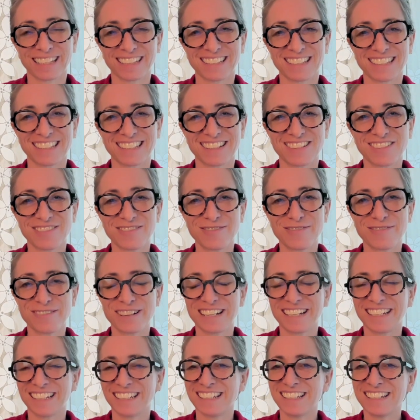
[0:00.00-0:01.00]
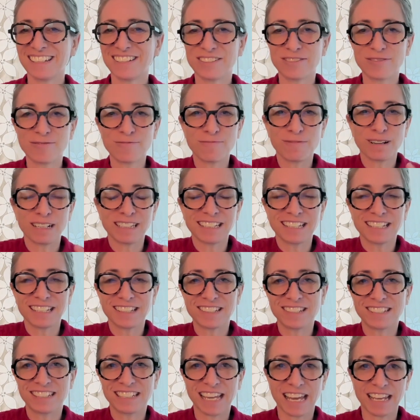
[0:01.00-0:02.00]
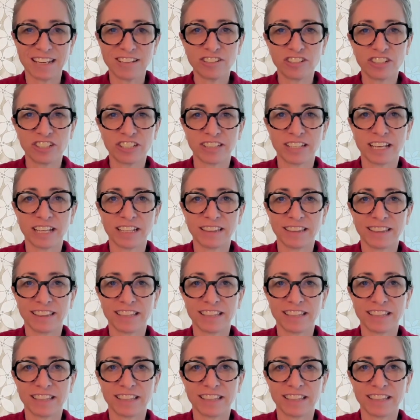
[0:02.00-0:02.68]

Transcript: So, what is the energy that